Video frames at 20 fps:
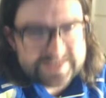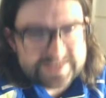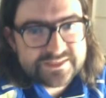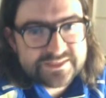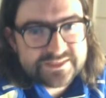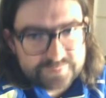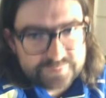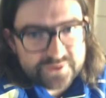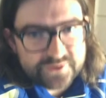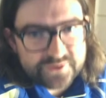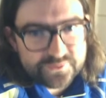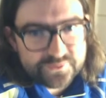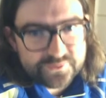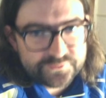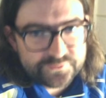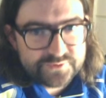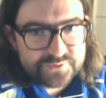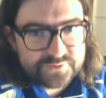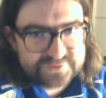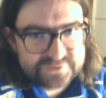is part of
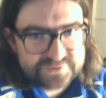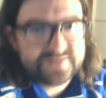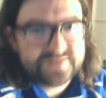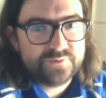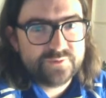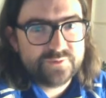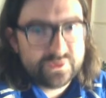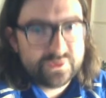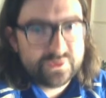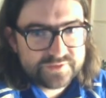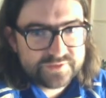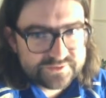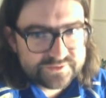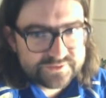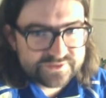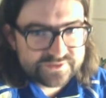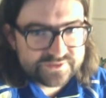the Museum of London,